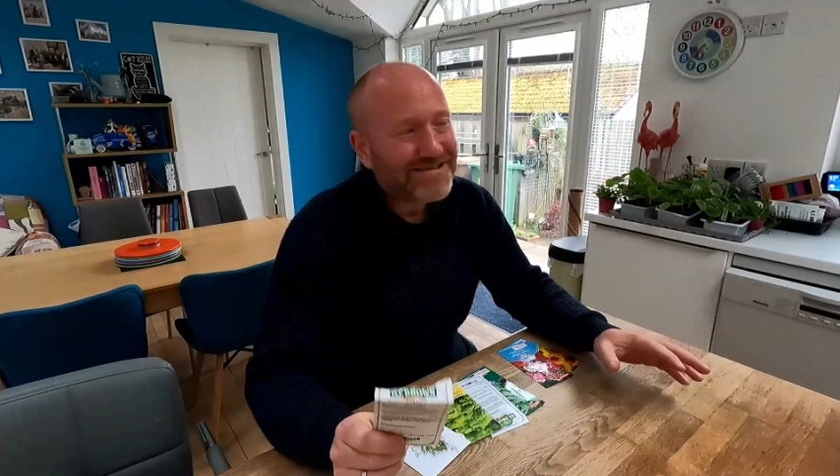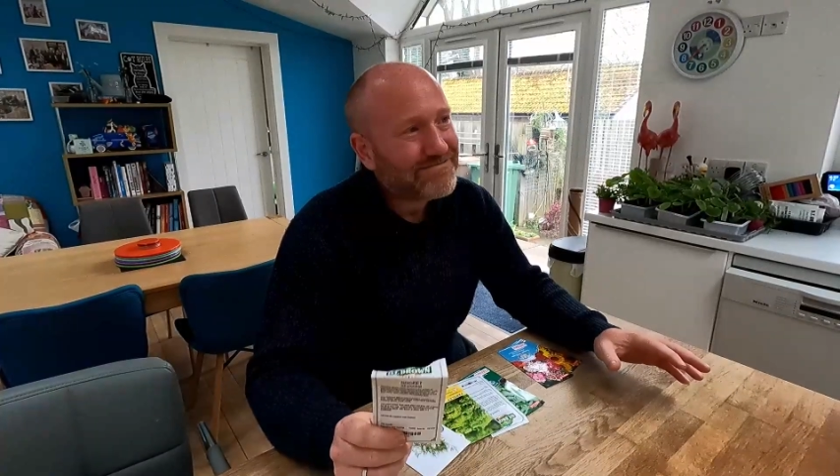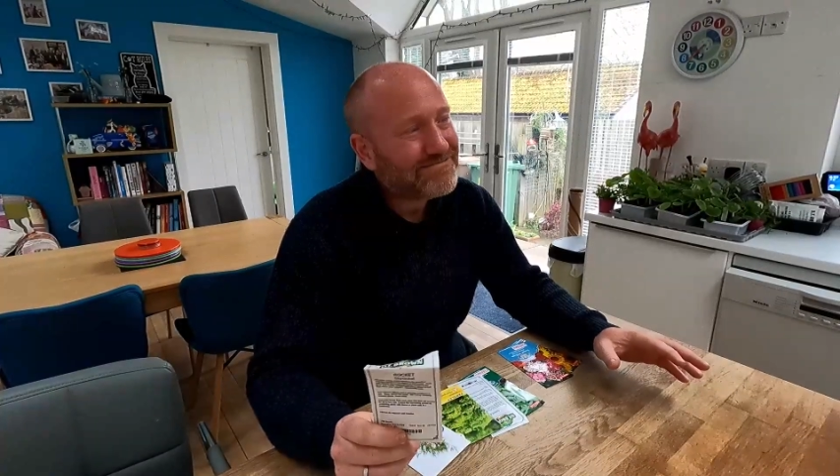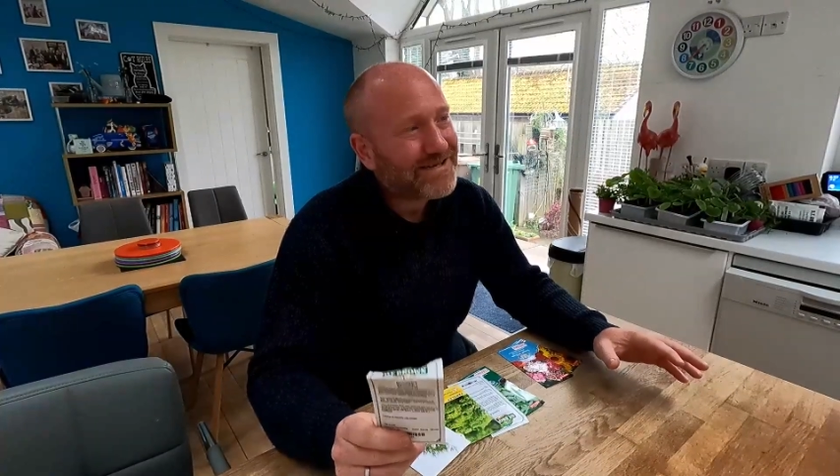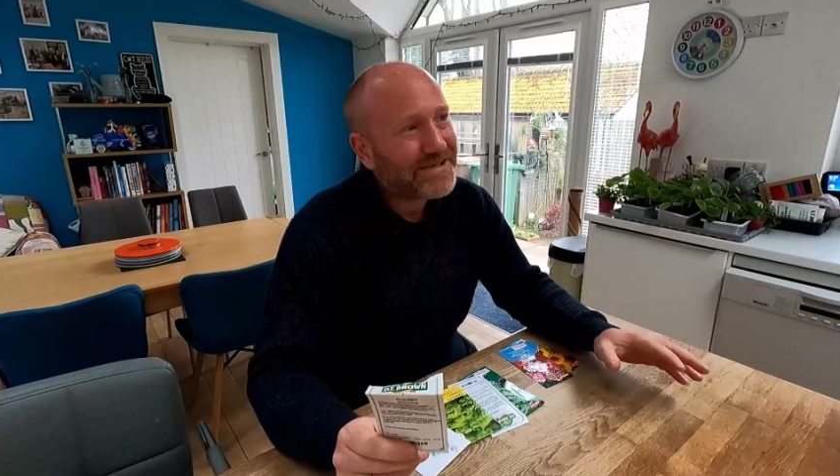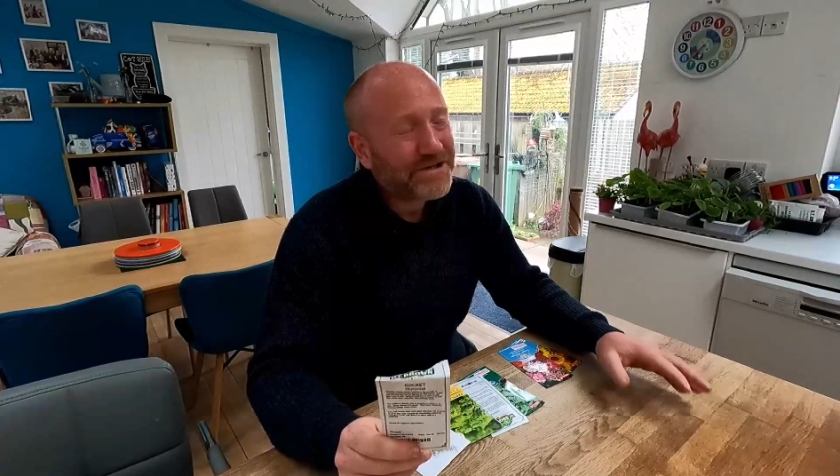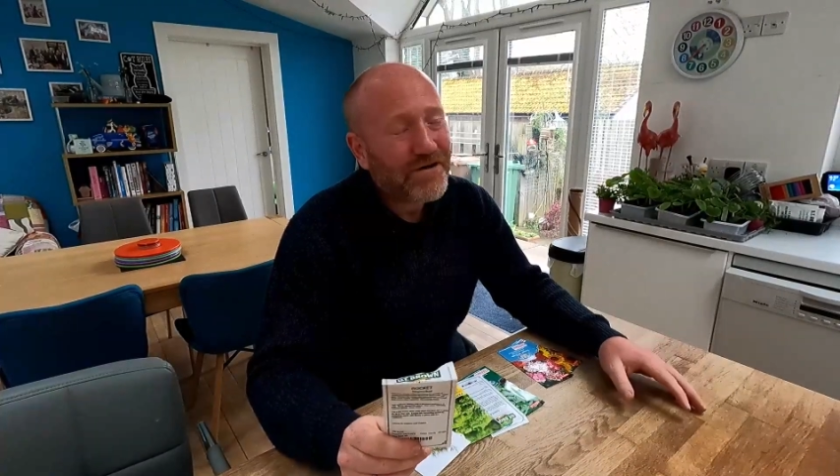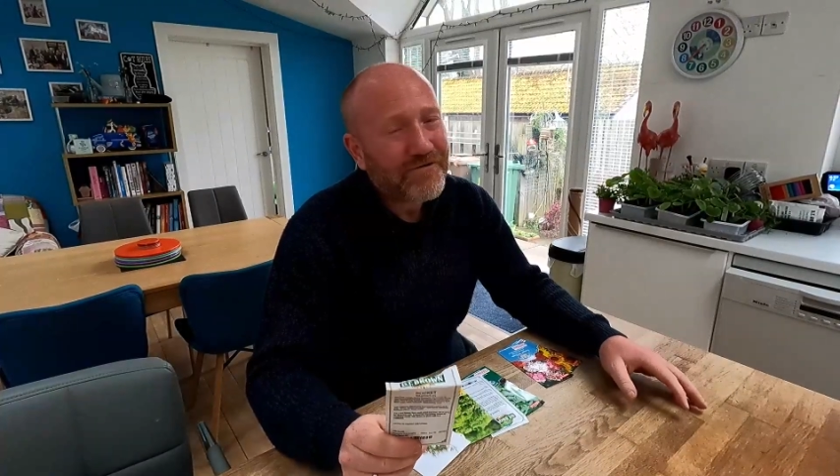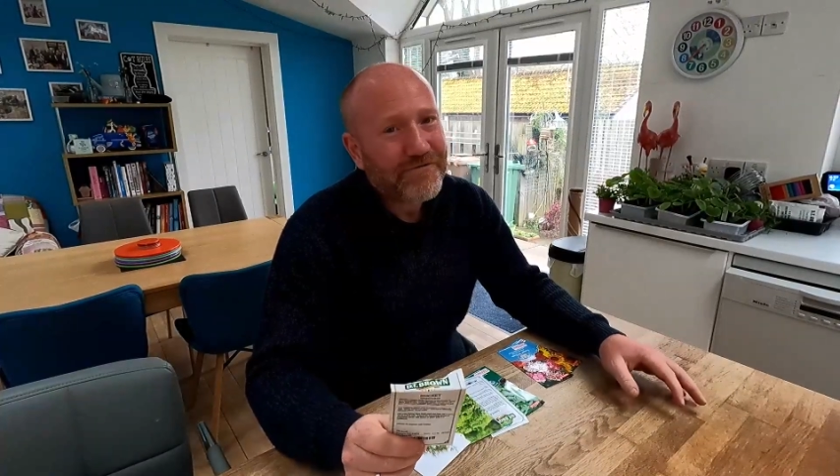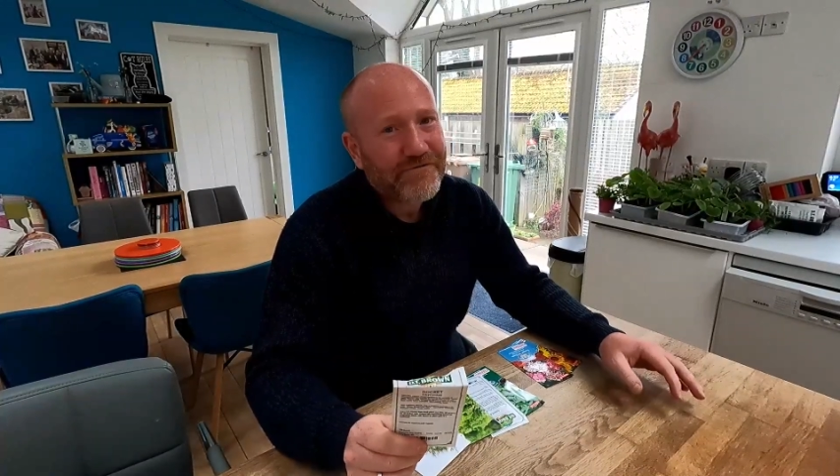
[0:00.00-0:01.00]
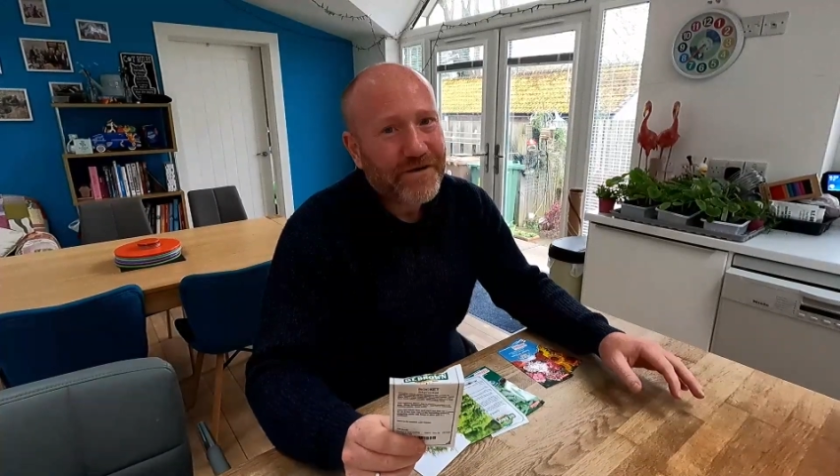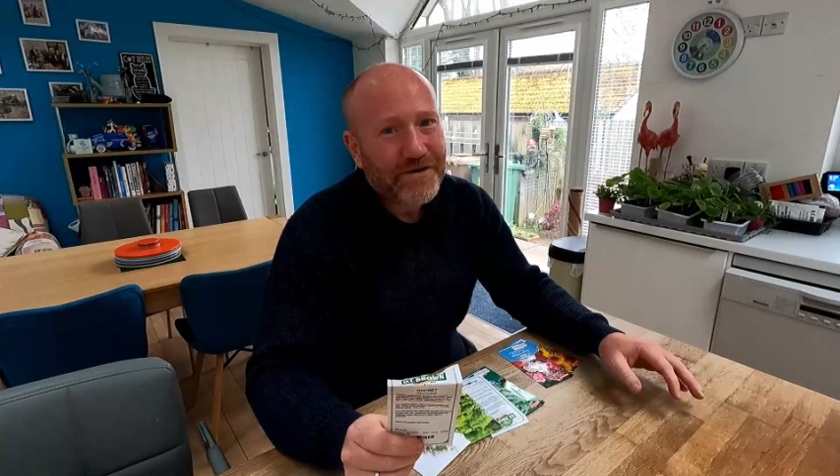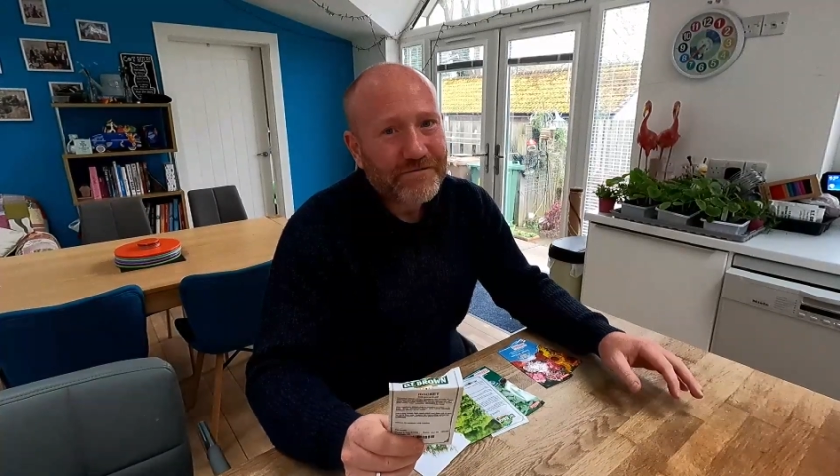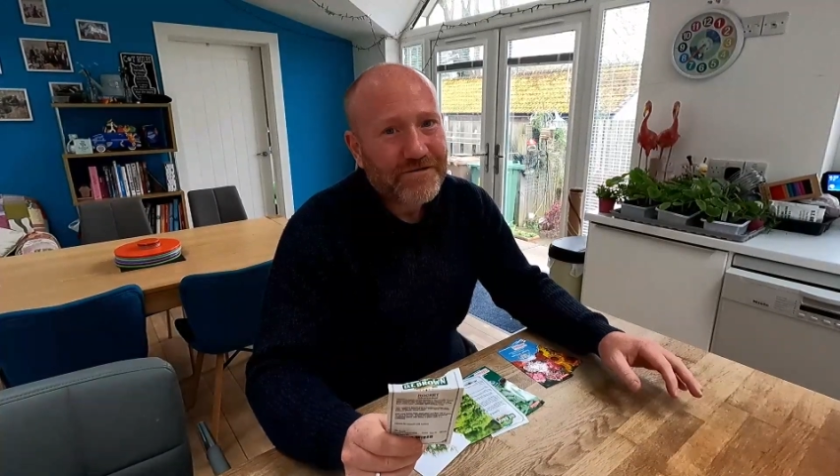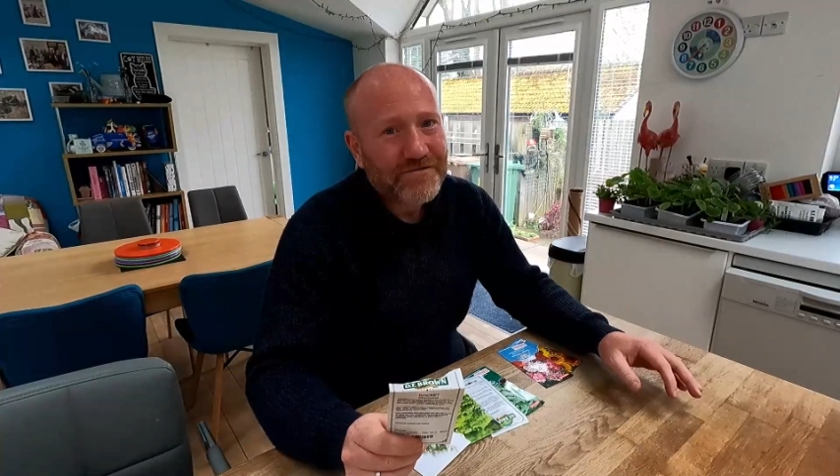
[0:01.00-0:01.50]
oh, you're not
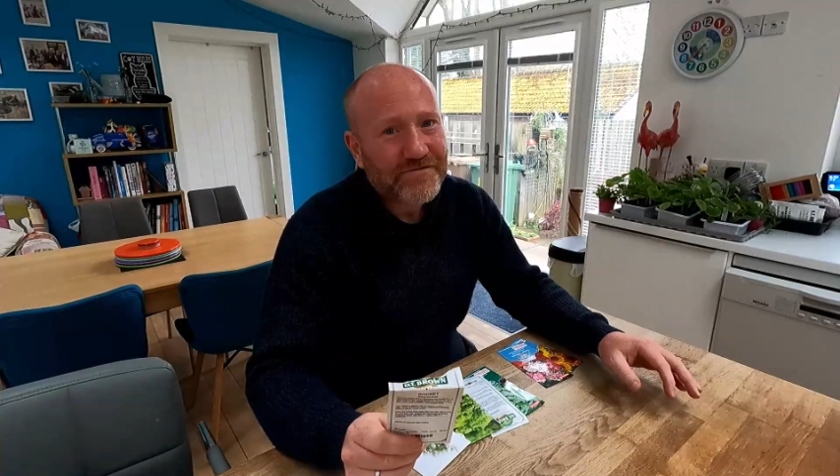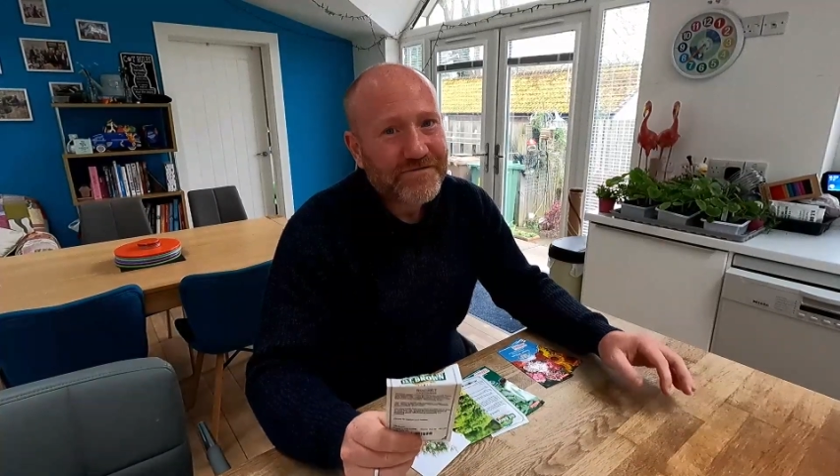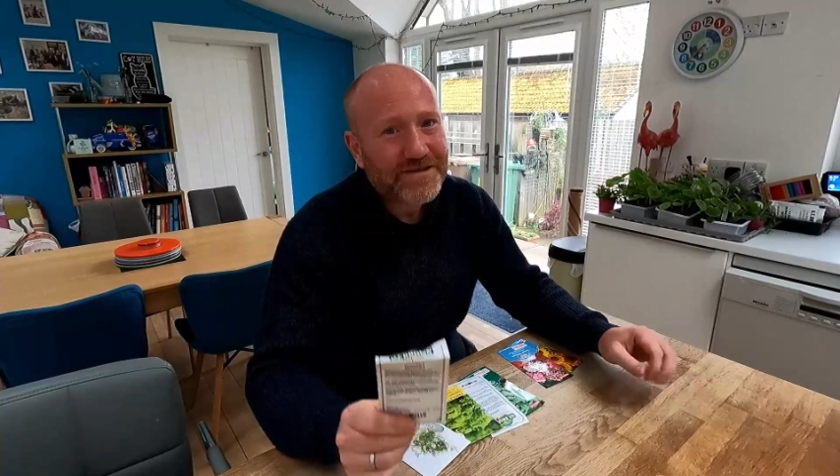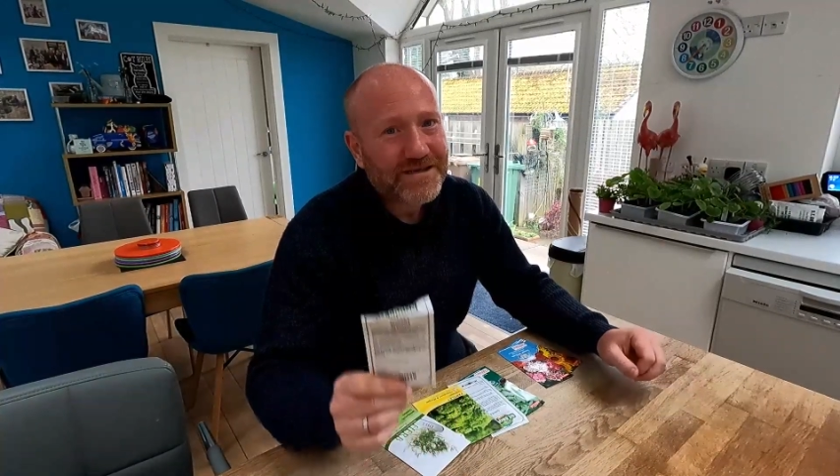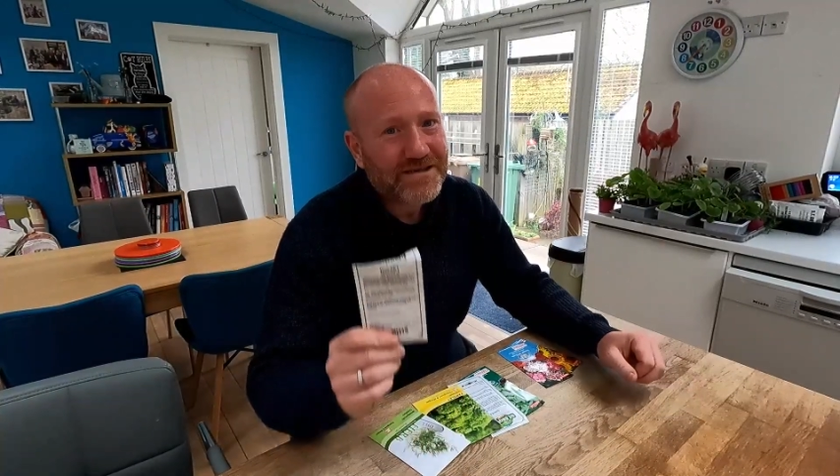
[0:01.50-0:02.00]
far off